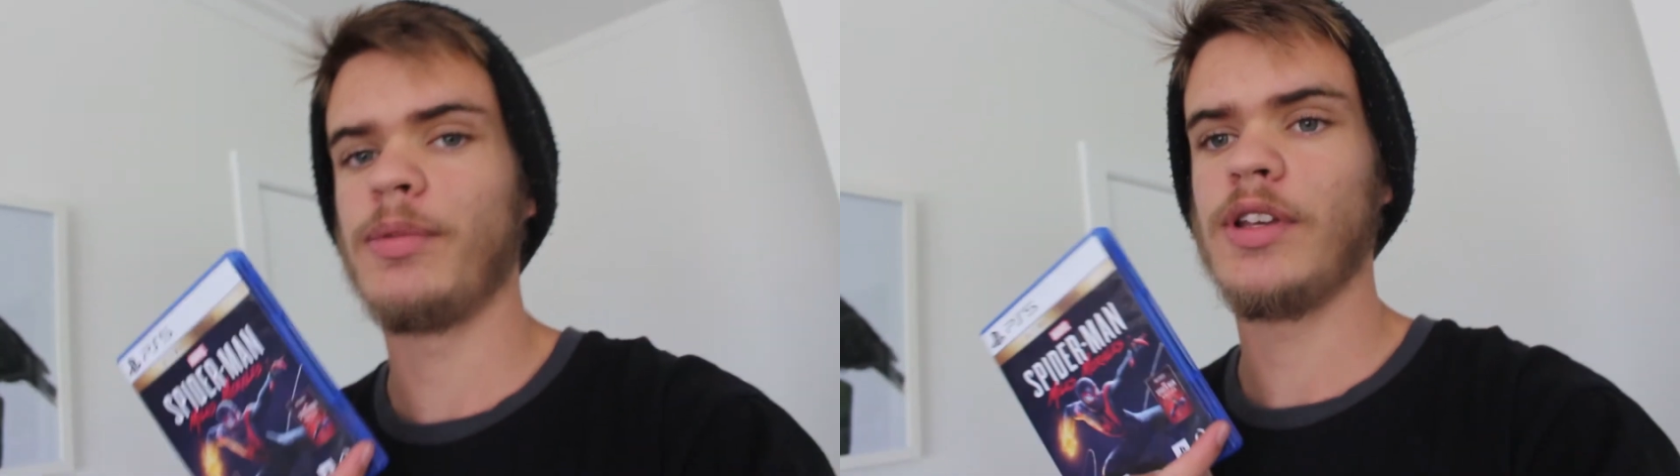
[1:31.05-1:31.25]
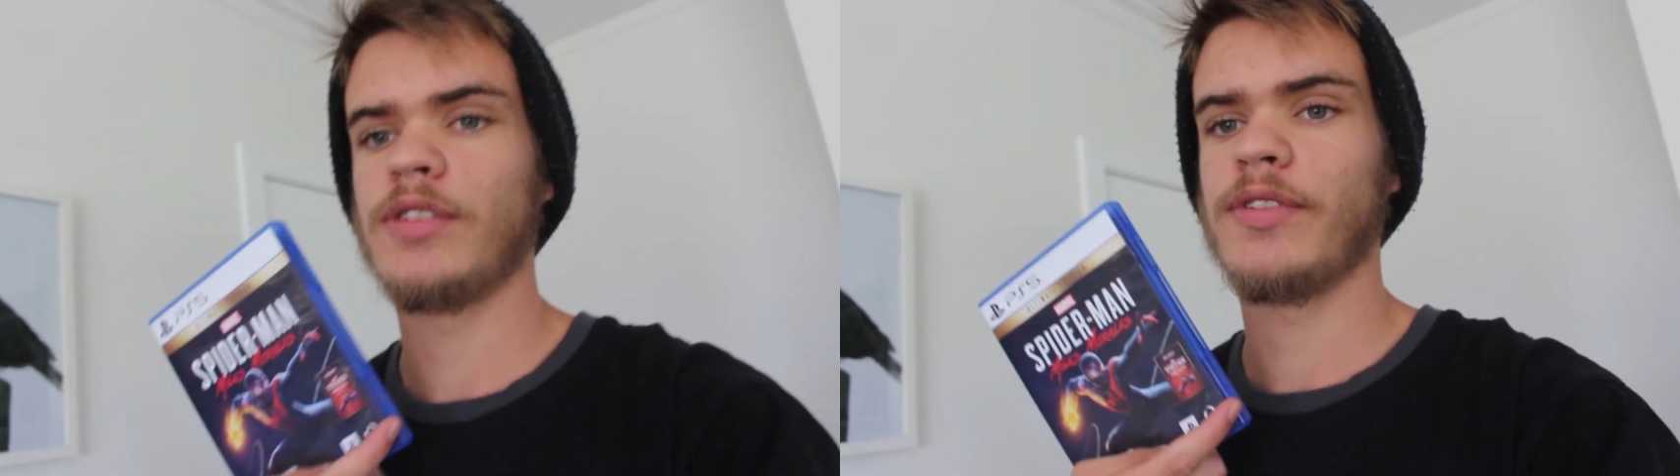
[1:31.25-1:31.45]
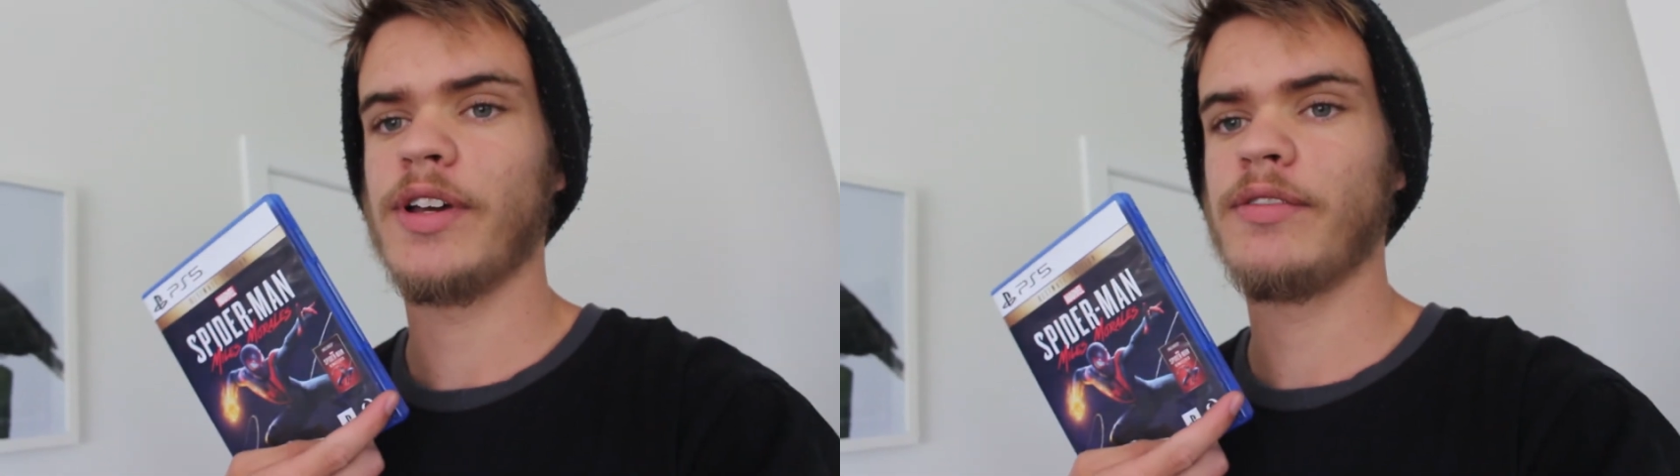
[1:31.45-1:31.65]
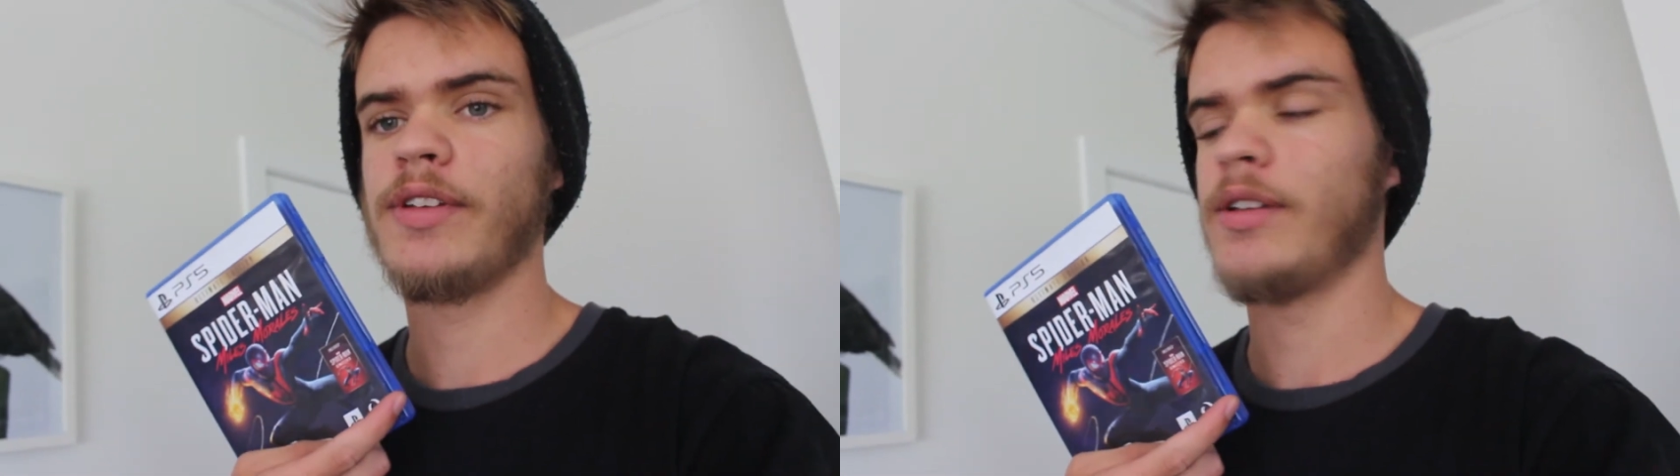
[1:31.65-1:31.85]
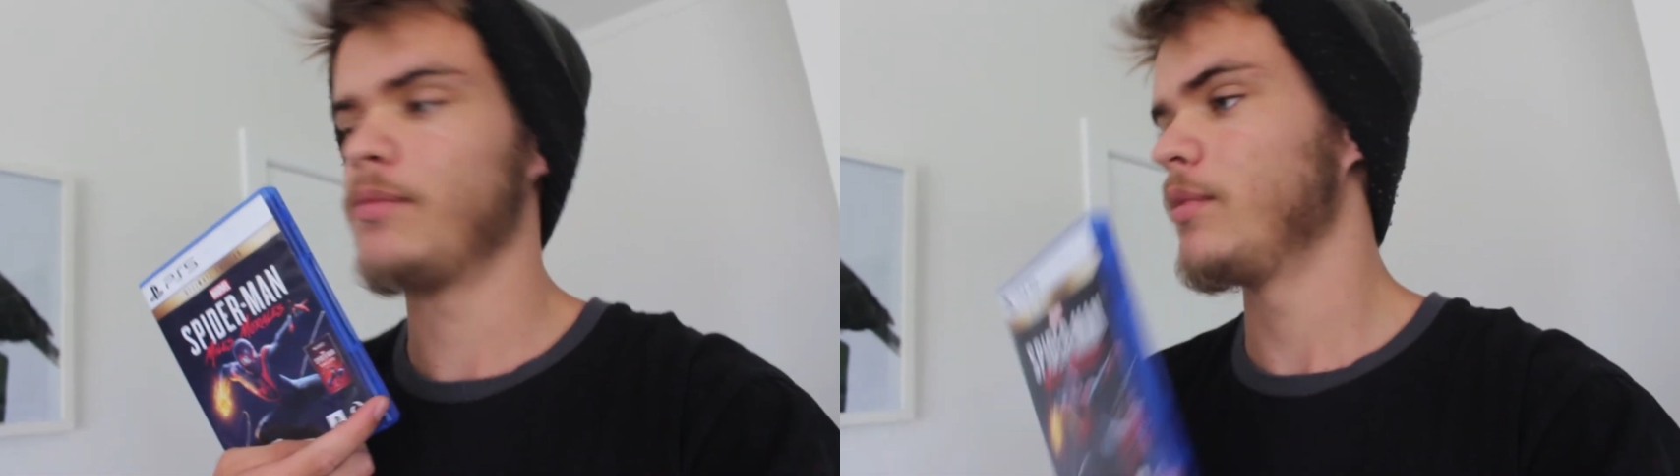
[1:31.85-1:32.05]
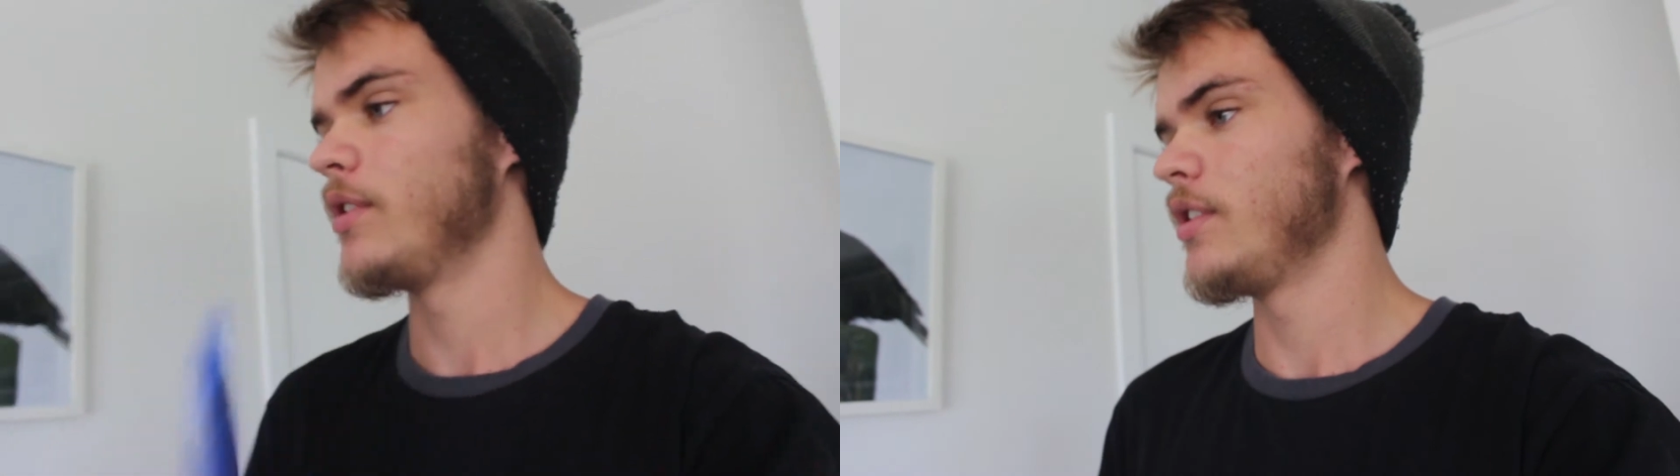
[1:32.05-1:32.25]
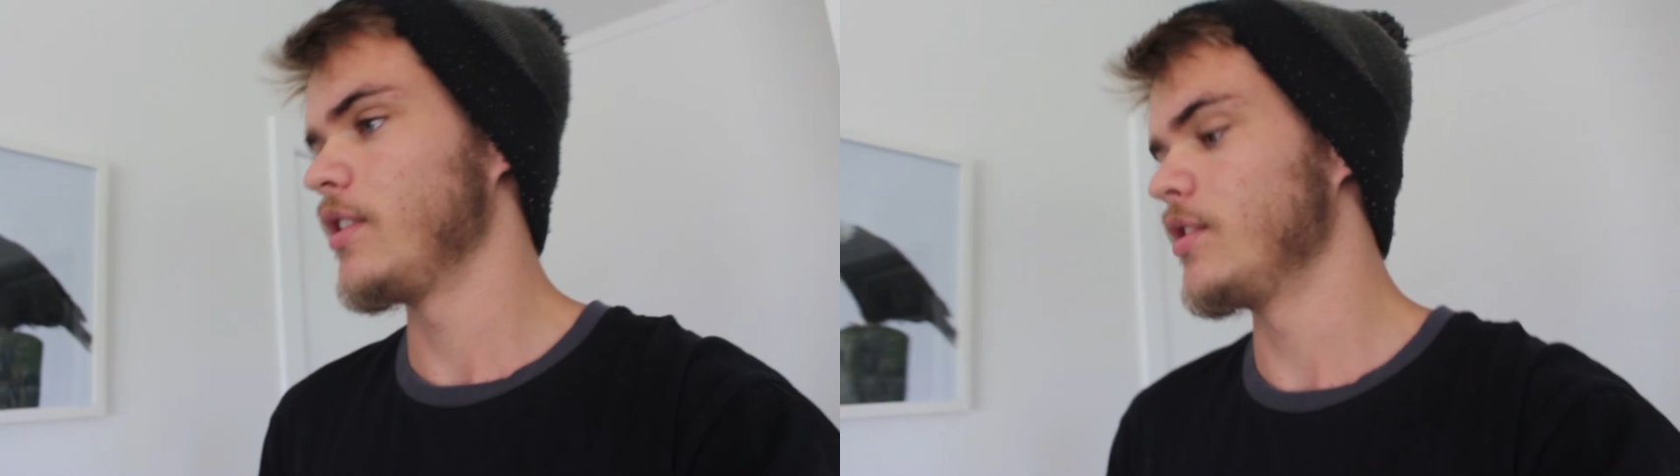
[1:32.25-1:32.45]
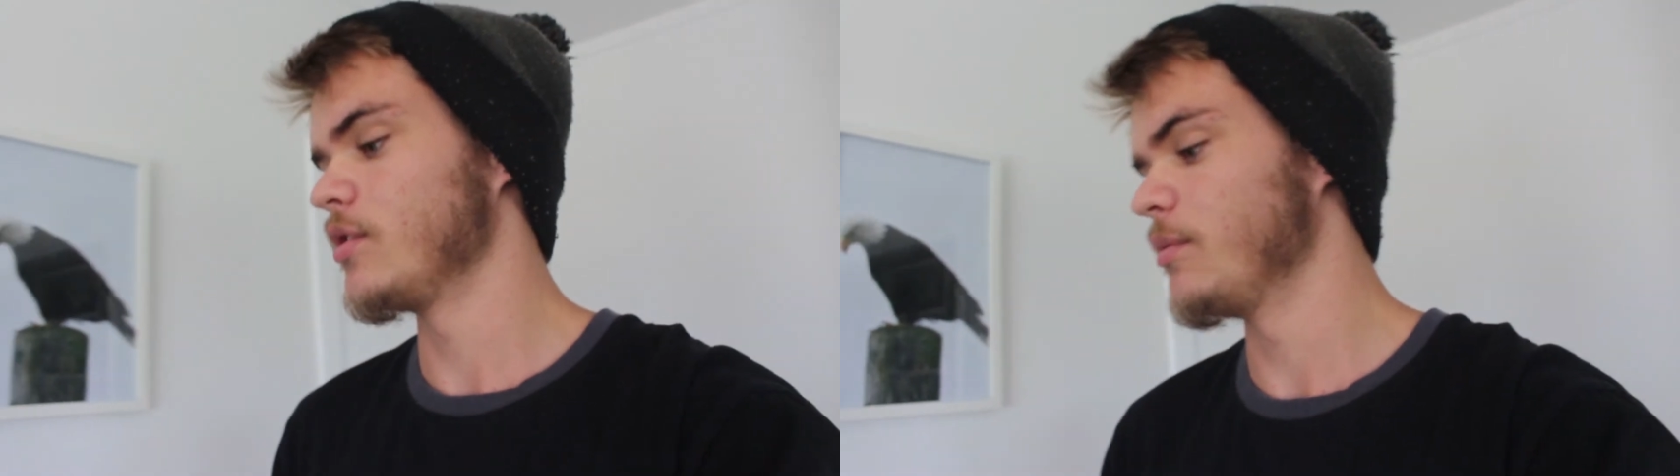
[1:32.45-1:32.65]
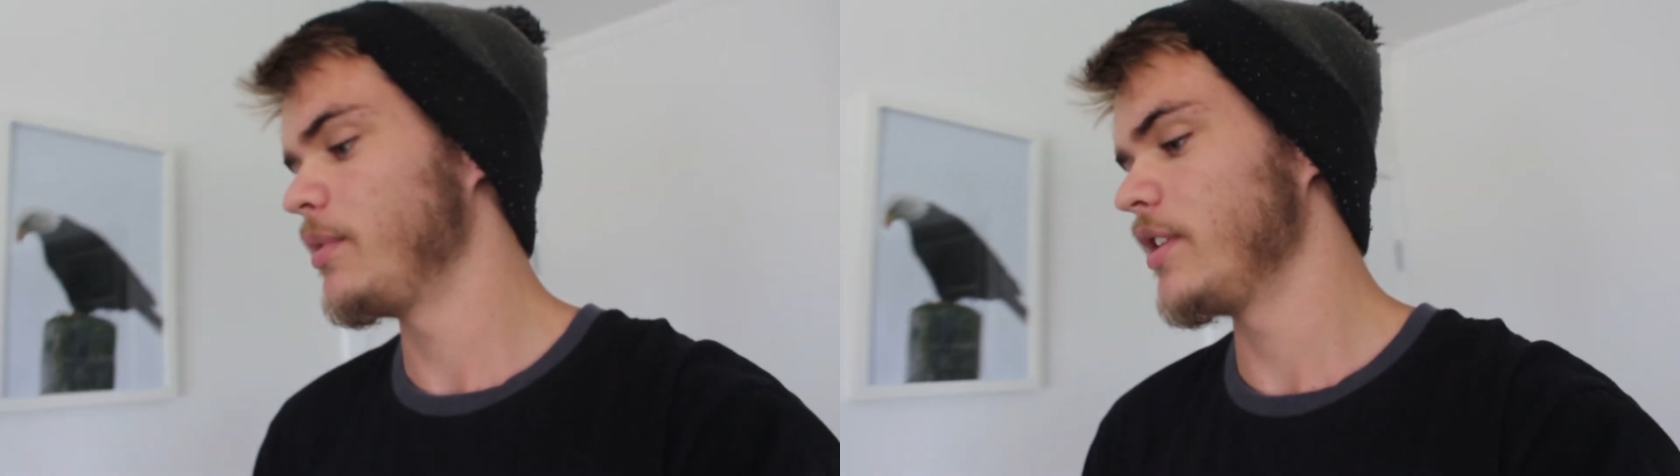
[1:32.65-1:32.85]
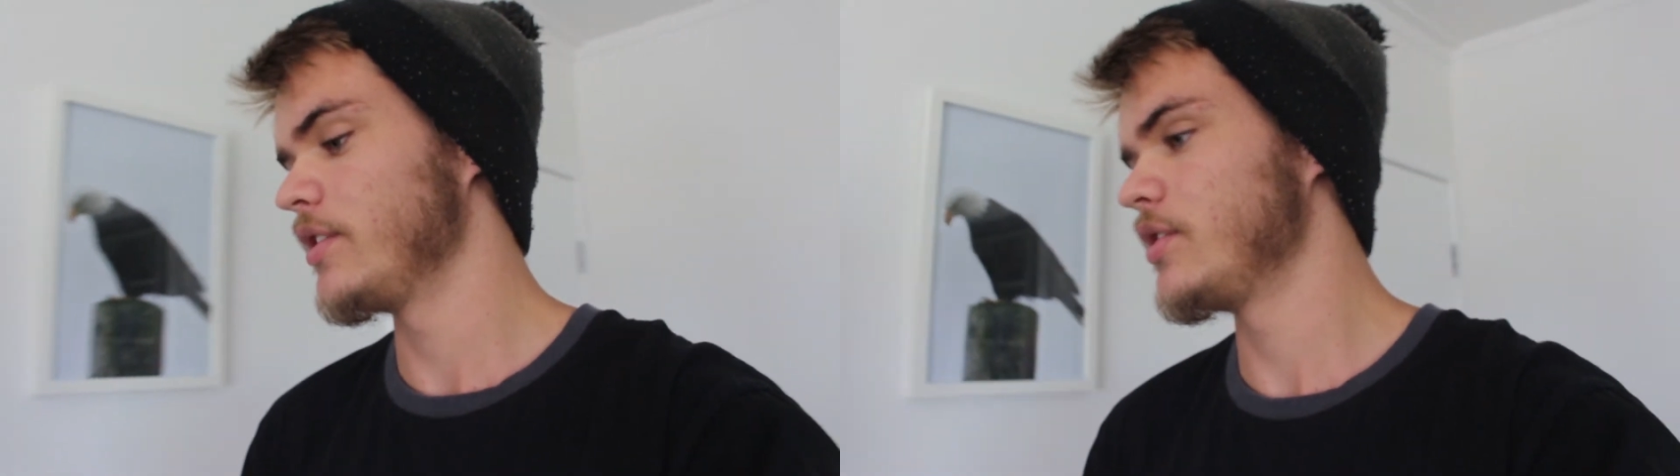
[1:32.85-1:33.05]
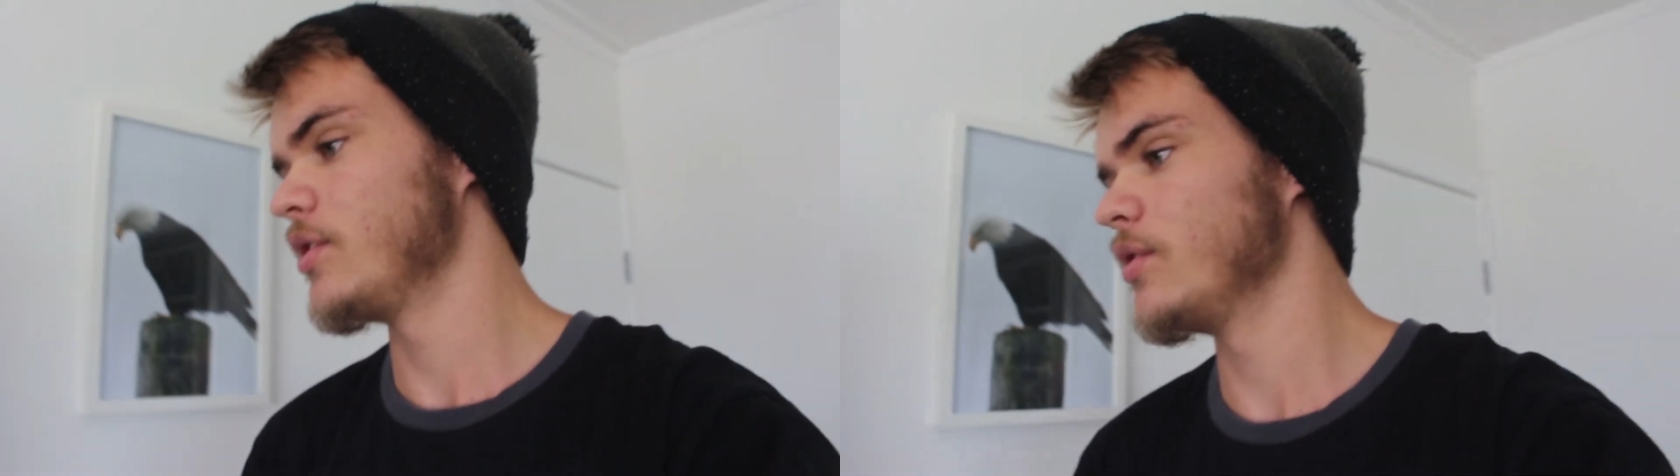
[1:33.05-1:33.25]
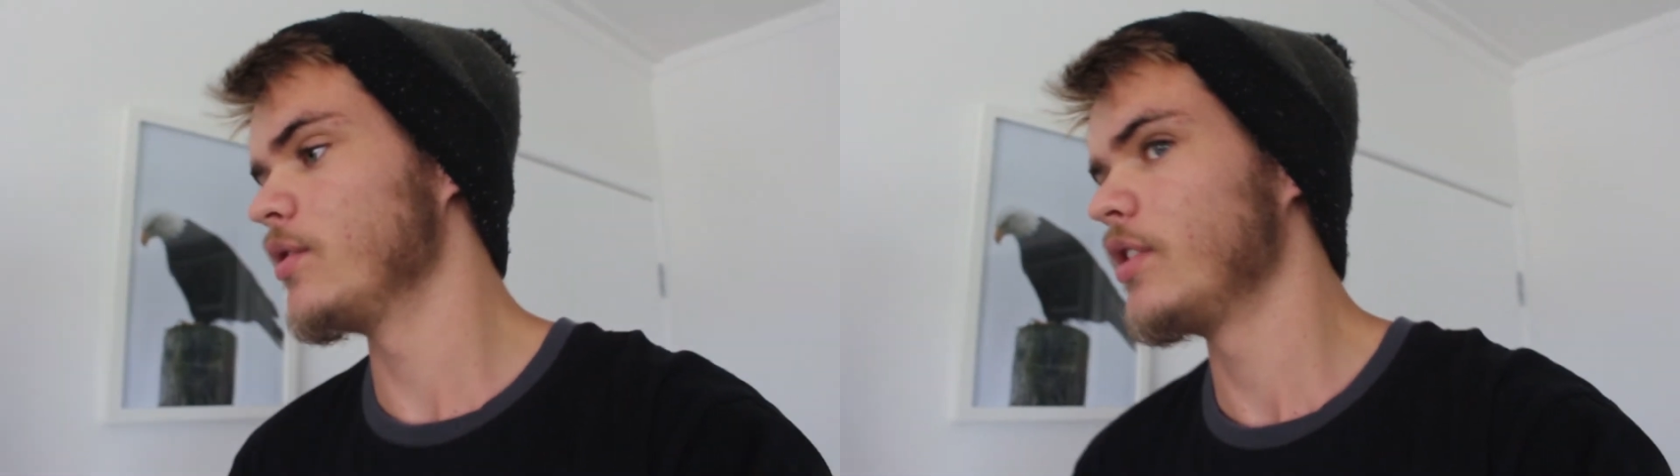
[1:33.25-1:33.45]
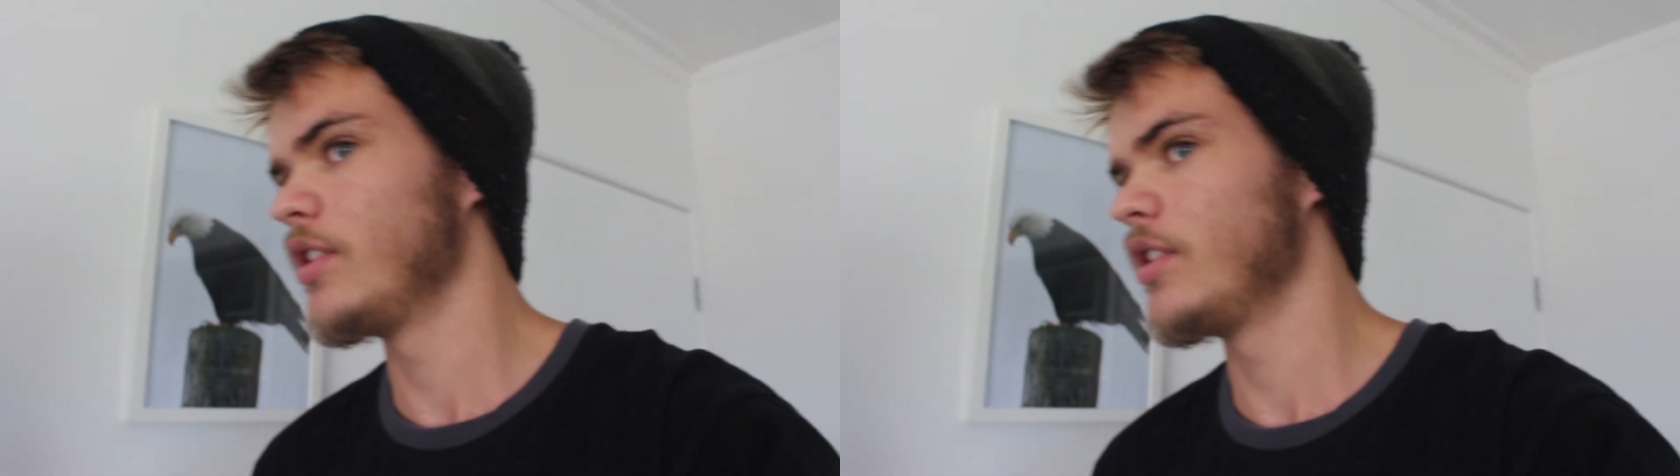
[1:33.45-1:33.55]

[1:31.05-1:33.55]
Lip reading: PS5 game into a PS2,